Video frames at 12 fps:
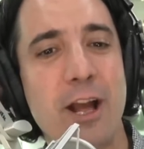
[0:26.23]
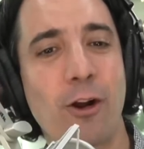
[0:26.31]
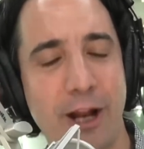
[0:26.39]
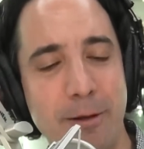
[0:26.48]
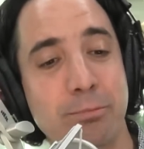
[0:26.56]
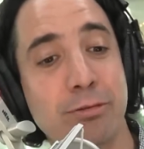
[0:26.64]

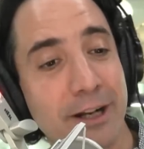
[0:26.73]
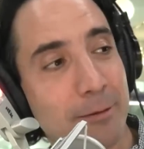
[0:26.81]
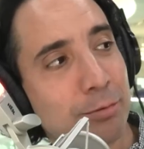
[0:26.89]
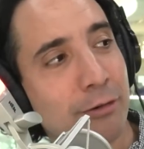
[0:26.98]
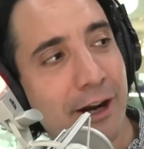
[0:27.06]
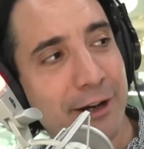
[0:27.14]
okay, pr-
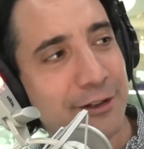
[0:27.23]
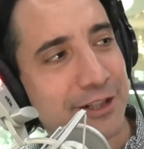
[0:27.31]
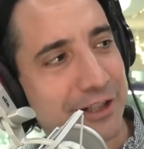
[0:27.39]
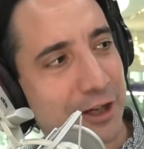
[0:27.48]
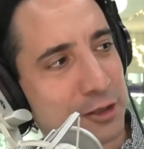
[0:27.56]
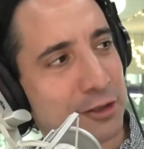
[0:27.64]
prior to
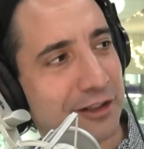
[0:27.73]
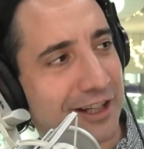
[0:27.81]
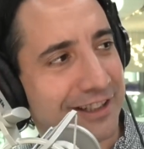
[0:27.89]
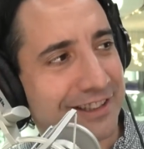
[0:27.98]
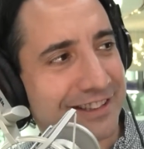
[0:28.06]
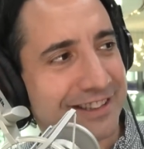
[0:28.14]

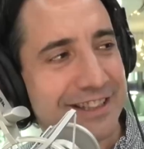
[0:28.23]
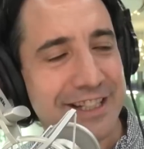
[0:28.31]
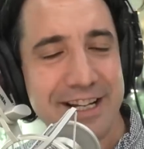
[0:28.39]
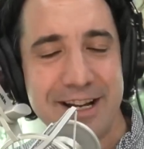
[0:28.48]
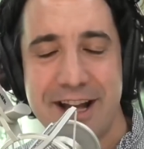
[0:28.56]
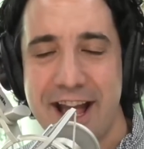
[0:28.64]
yesterday.
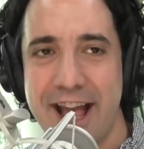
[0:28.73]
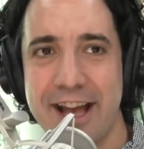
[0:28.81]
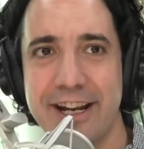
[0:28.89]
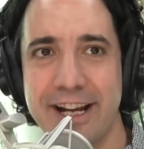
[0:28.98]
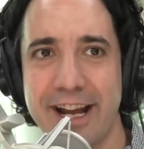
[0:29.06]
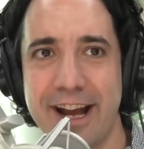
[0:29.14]
Yes.
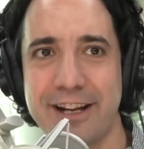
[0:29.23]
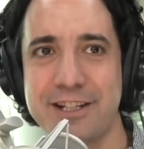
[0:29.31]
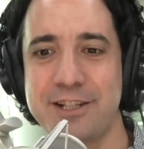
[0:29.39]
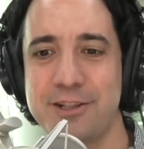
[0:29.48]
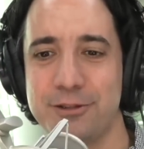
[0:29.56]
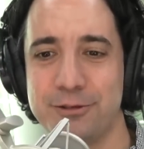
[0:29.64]
Had I
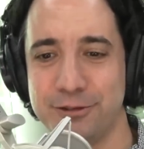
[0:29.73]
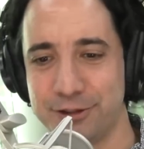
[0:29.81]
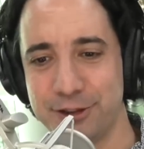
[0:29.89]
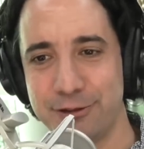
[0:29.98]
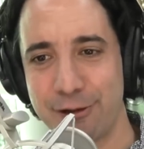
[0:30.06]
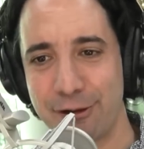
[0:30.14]
asked you,
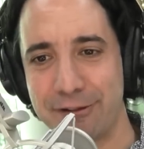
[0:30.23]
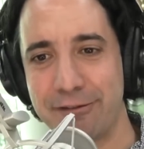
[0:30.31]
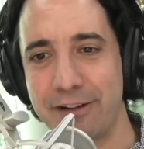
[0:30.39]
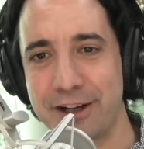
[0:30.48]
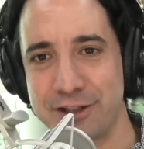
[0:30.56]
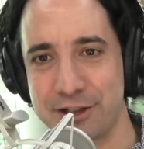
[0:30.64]
do you know the
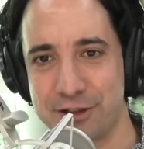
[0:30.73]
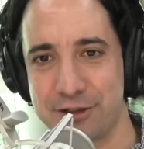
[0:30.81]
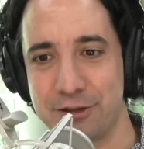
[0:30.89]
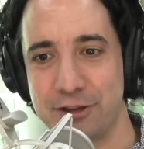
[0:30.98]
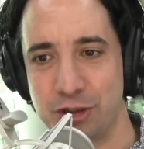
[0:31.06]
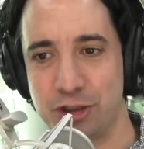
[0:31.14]
fastest
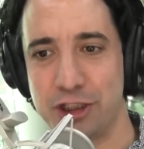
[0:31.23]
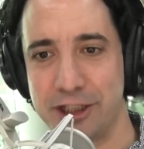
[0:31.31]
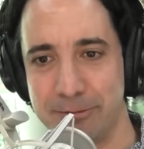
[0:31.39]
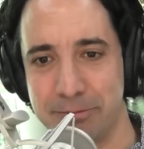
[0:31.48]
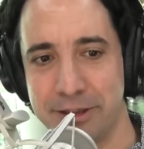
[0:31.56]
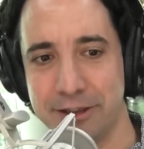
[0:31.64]

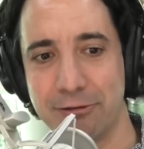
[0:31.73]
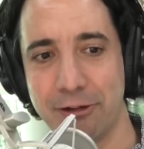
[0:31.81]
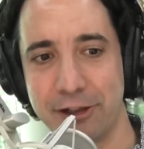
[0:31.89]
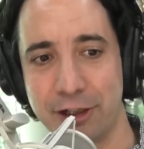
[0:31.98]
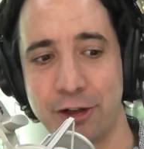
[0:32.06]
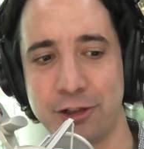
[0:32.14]
GDP
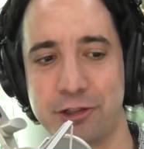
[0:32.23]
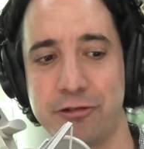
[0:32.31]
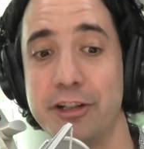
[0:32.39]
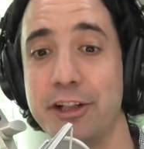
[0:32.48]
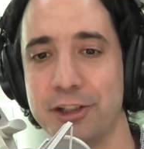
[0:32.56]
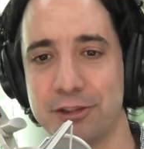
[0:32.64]
growing
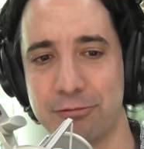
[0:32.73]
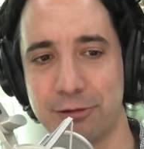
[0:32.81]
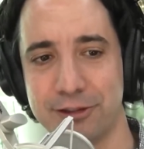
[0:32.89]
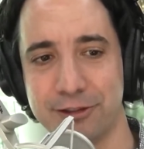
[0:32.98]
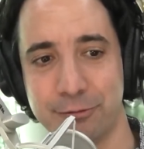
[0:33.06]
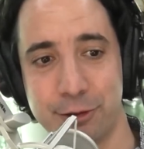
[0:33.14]
country in the
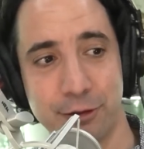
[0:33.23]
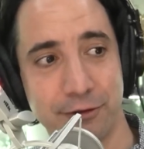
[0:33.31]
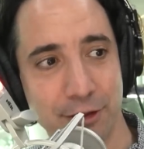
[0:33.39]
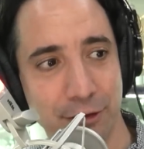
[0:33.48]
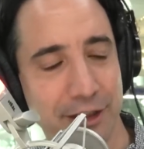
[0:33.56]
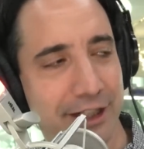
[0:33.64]
world? Would you
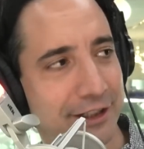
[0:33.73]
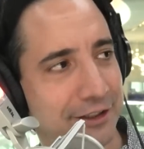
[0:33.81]
have known the